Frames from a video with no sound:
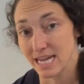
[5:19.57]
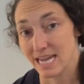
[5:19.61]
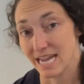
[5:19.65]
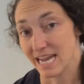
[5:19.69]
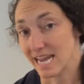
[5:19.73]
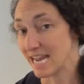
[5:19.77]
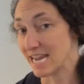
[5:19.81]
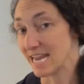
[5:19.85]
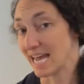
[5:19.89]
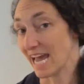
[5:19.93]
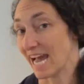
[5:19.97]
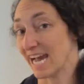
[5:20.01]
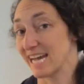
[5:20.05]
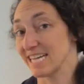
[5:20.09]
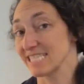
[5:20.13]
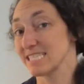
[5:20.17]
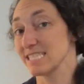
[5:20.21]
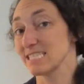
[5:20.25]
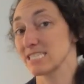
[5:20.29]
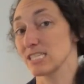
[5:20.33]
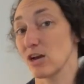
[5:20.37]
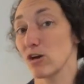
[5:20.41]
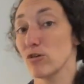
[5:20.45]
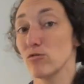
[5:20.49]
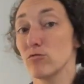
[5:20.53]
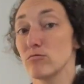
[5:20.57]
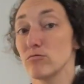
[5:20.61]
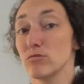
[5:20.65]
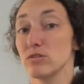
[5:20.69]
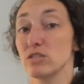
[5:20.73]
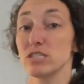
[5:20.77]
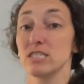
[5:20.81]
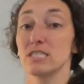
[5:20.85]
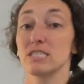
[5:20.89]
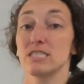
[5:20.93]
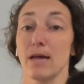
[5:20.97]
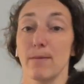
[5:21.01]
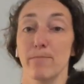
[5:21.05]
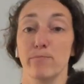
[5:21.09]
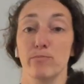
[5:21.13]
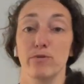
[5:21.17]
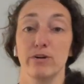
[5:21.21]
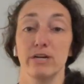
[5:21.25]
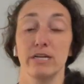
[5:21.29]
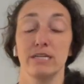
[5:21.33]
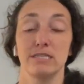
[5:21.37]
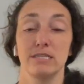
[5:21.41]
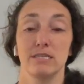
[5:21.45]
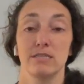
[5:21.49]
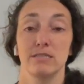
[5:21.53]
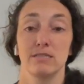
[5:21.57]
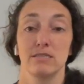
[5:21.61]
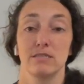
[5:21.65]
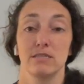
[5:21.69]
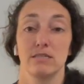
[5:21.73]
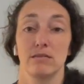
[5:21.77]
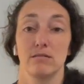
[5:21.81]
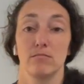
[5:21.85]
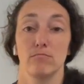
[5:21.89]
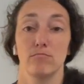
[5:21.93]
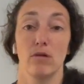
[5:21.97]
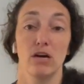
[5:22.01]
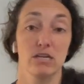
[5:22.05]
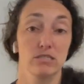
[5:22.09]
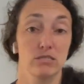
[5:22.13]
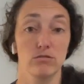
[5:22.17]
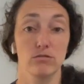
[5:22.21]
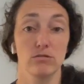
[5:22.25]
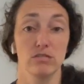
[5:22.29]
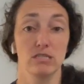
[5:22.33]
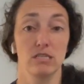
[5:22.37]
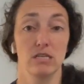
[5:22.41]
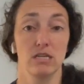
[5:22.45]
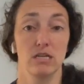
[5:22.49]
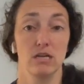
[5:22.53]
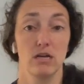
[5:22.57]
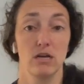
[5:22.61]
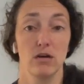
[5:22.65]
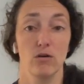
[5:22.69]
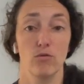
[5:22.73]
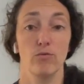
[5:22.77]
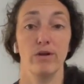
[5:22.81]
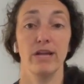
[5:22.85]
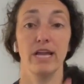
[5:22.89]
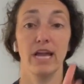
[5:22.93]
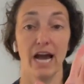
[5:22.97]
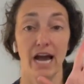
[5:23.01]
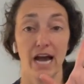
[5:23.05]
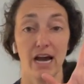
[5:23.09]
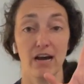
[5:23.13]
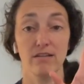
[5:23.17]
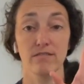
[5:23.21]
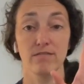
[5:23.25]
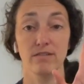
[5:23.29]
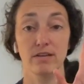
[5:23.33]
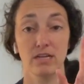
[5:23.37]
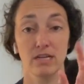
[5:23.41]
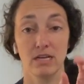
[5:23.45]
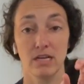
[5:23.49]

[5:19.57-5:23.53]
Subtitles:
it has its own separate muscle. We have